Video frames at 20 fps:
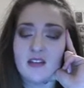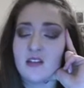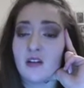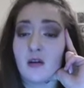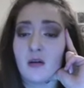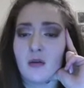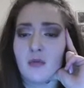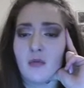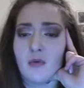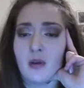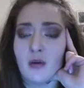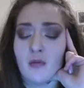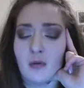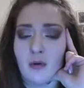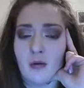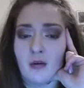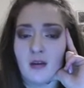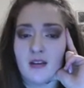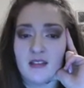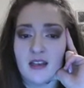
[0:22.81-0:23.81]
So go over what you
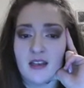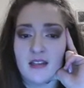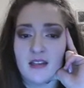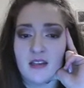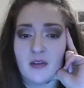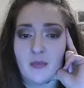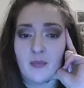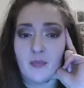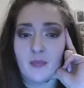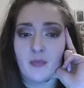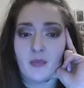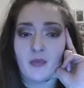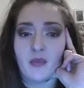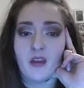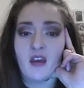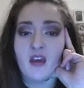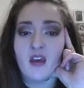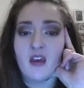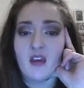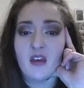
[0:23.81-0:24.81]
wrote last lesson.
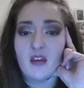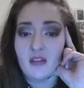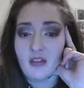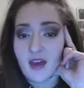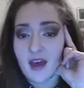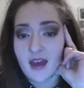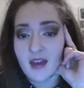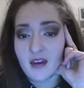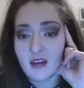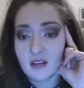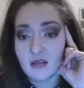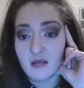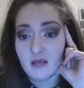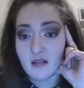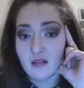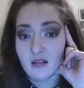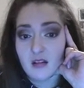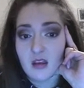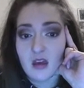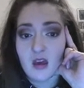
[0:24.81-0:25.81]
Then
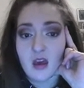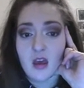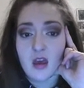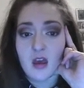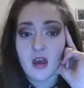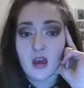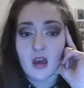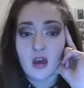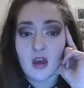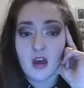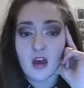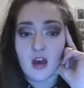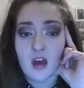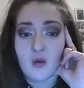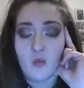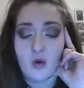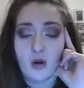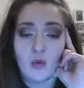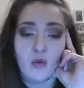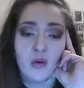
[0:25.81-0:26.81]

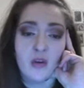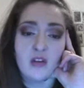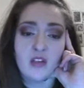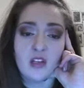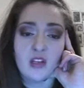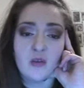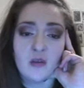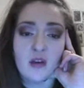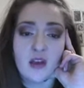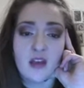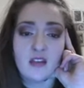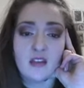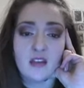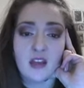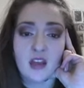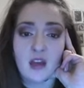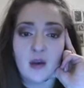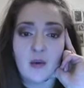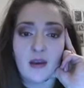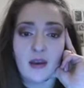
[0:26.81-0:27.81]
what I want you to do is
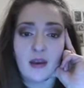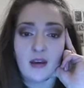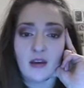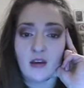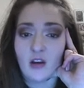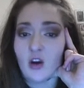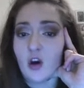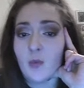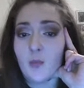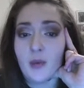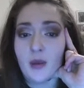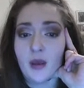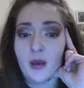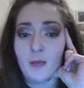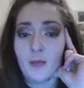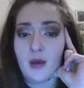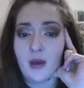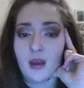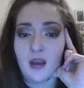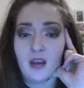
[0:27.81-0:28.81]
go in and copy
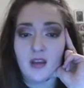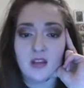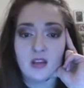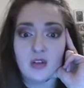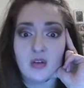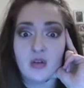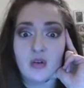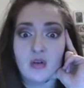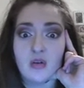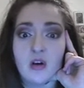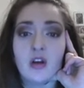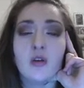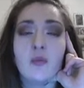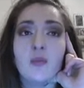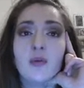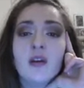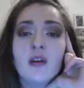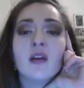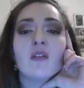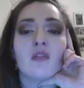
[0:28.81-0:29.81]
and paste your
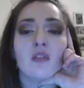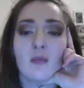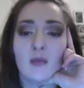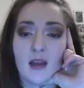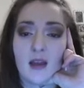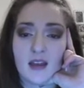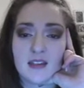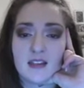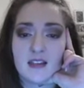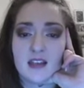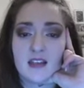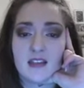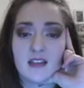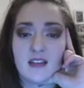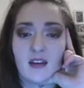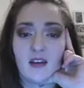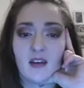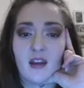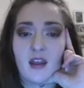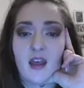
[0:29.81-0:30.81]
opening from last
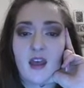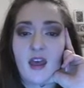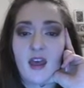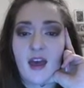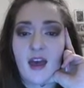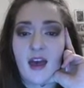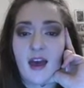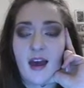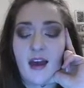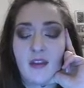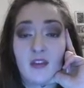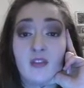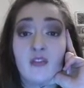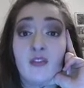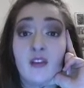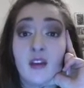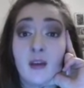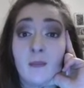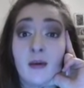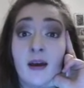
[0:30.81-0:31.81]
lesson and the
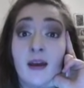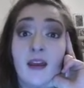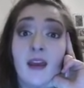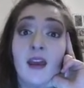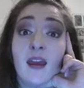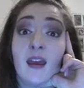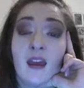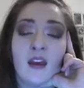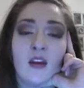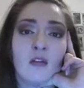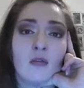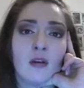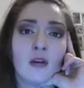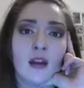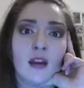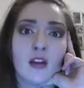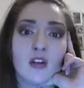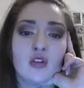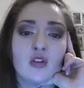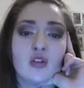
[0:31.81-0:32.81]
feedback here in
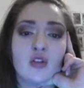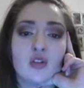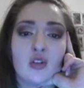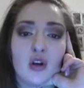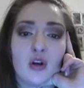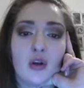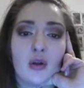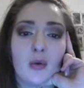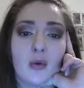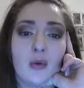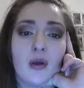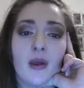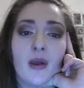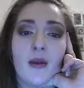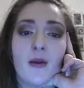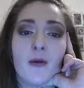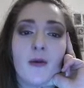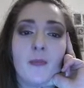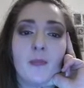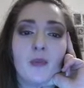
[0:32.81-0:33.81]
green. So
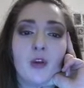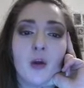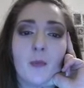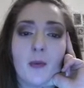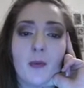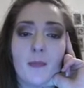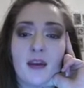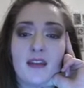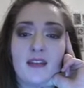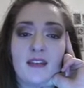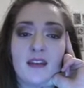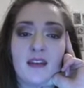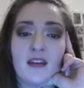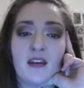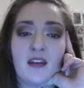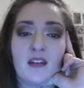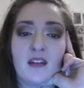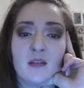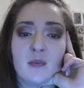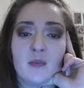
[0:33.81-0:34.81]
copy and paste
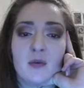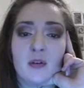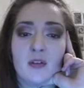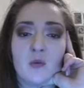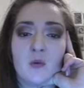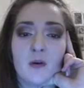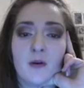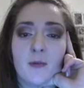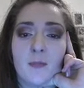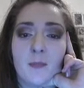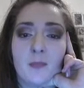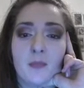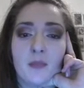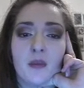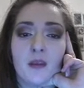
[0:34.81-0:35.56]
it into box 1.